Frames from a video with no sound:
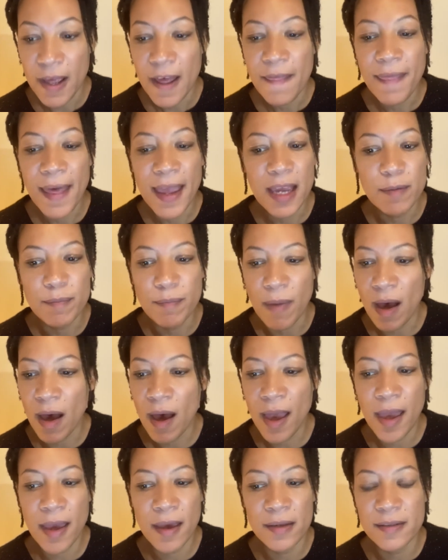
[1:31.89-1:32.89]
They
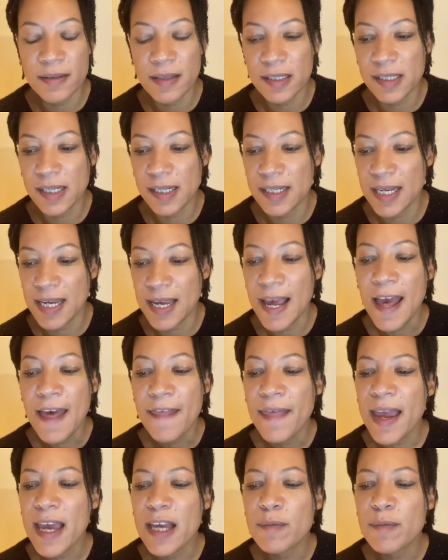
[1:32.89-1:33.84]
admired the city. They